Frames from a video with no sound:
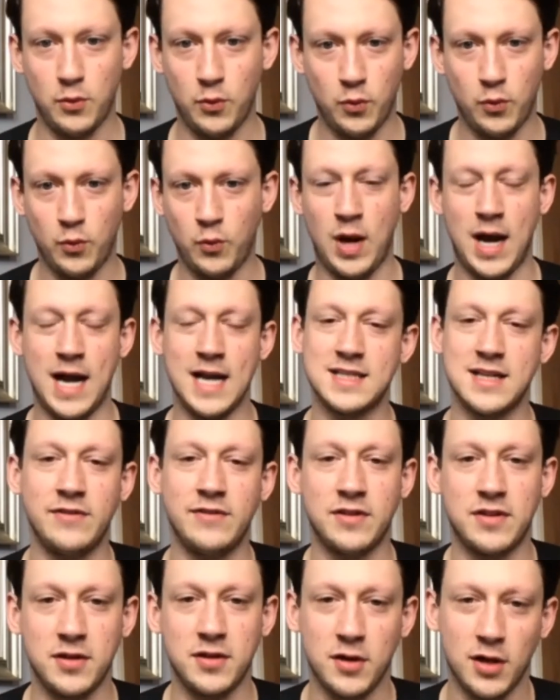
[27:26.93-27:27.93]
Why is
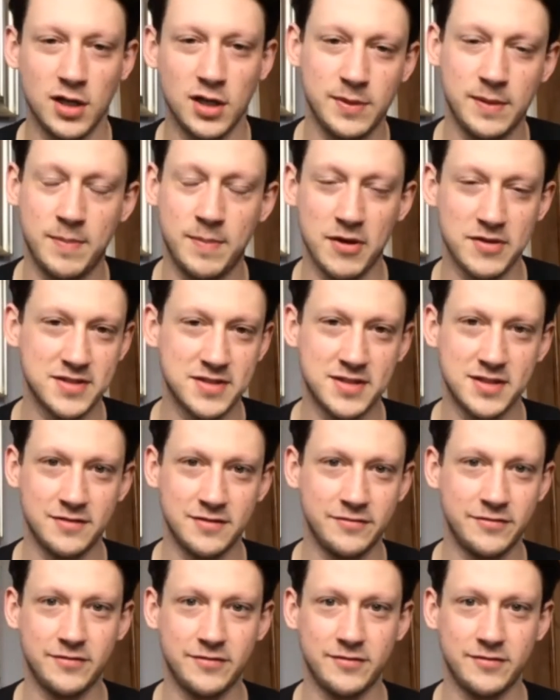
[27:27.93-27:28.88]
everything got to be positive?